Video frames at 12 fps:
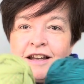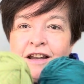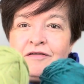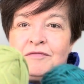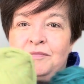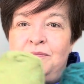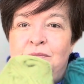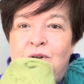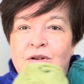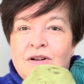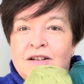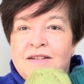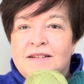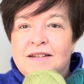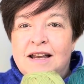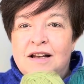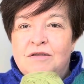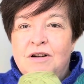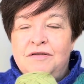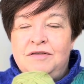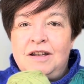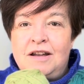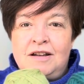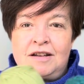I've bought
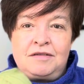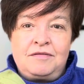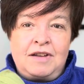Stylecraft yarn.